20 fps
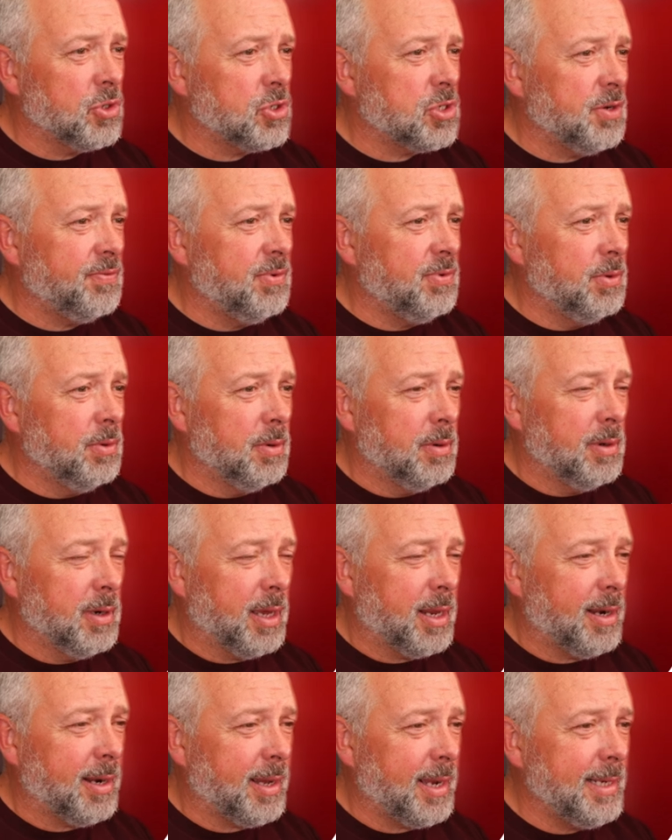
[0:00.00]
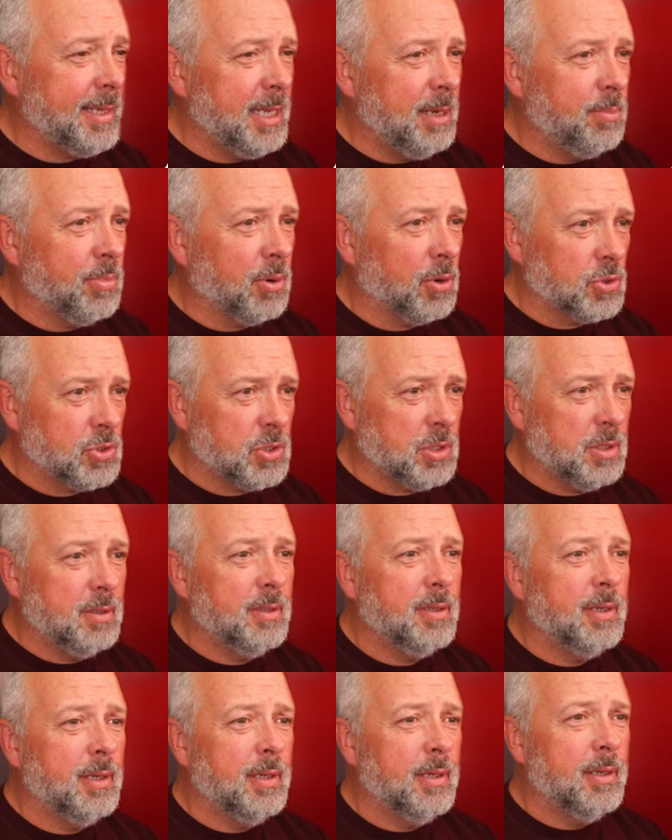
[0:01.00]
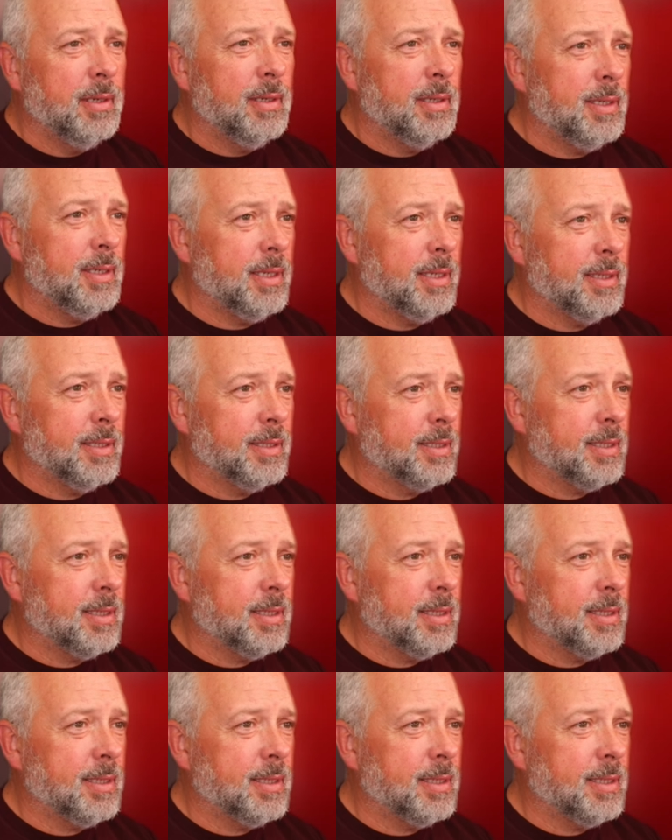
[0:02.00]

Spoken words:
If you are not an IT person and